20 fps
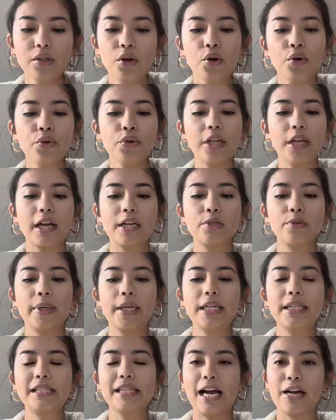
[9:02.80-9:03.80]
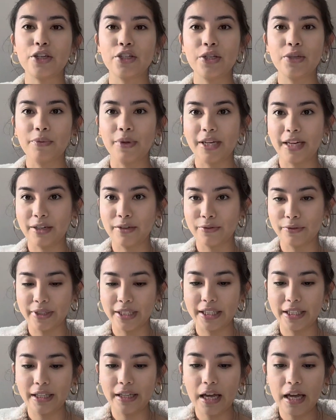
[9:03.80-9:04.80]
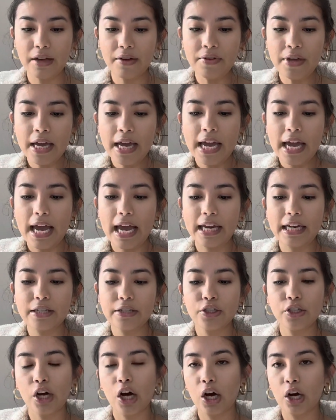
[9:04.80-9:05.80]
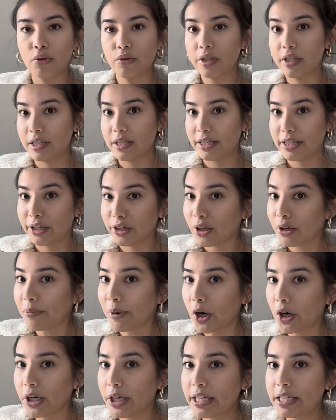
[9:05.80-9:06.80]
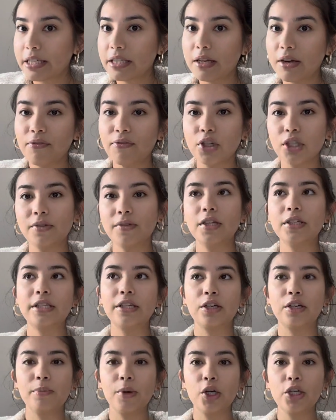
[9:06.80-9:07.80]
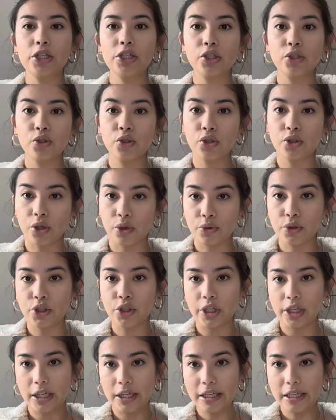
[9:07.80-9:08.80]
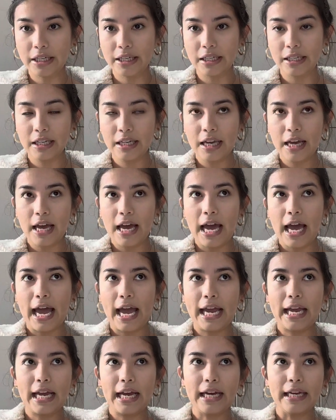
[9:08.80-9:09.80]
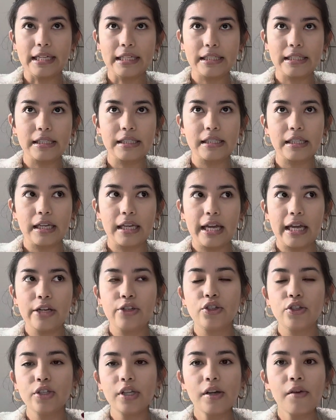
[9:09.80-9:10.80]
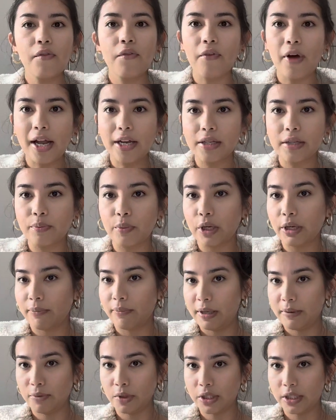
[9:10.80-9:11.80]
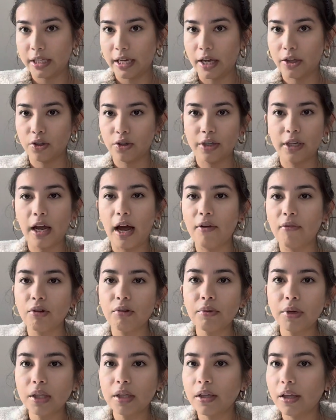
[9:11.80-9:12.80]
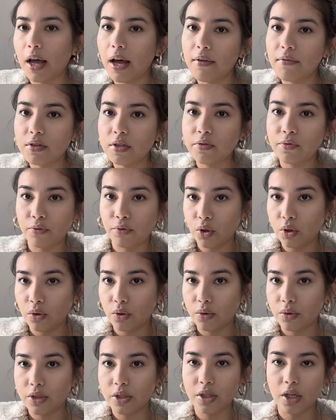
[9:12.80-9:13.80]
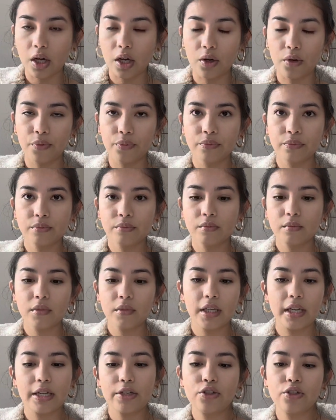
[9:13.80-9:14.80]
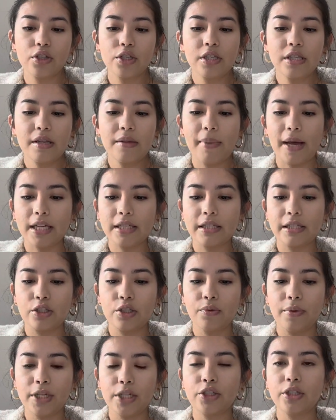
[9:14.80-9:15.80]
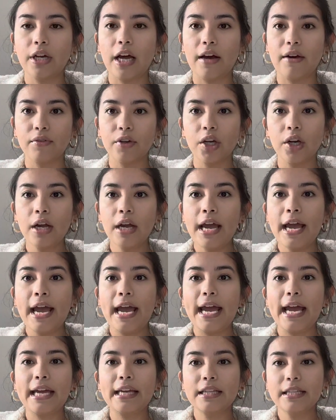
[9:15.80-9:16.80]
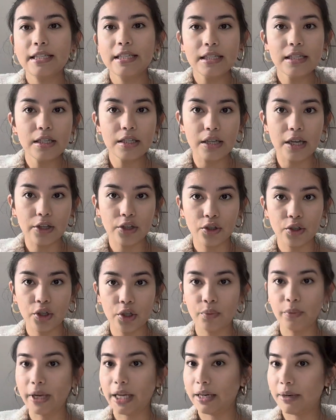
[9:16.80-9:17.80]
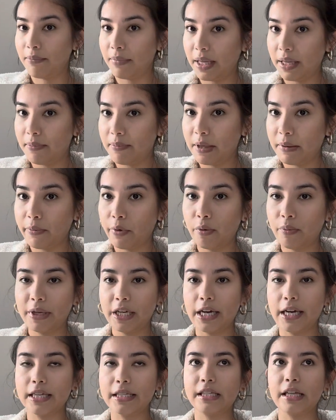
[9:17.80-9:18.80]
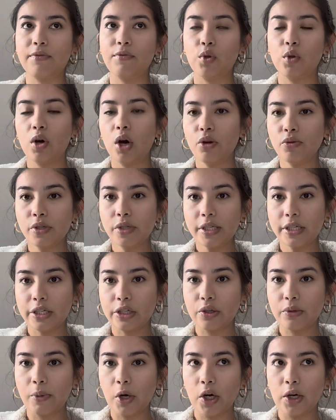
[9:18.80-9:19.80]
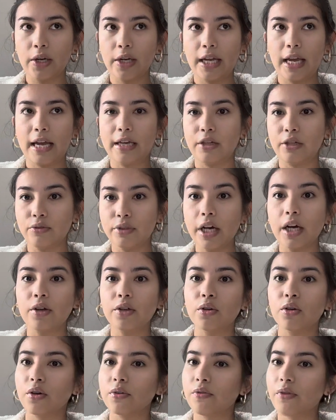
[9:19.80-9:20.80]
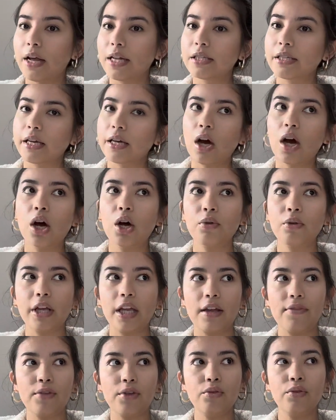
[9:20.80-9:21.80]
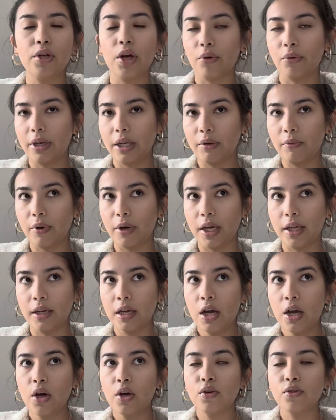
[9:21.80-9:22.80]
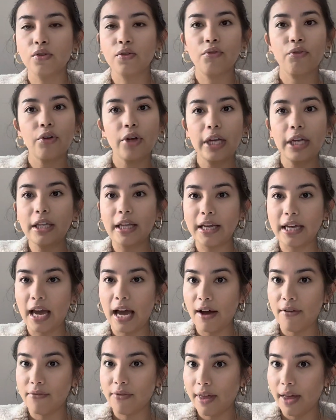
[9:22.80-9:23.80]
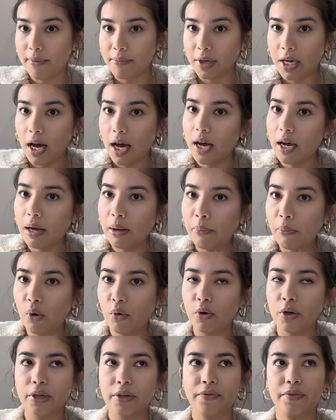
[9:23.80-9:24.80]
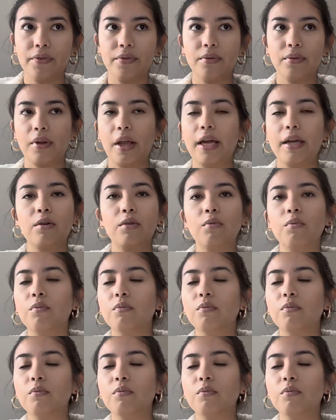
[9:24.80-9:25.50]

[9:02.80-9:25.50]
Ooh, the next one is actually one I really love, and it's to host dinner parties. First of all, dinner parties are so chic, and it's just like fun to bring people together, and everyone loves food. So it's just the best situation ever. And this is another good way to meet people, because if you host a dinner party and you tell your friends like, oh, like if you know anyone who's free, like have them come, or if like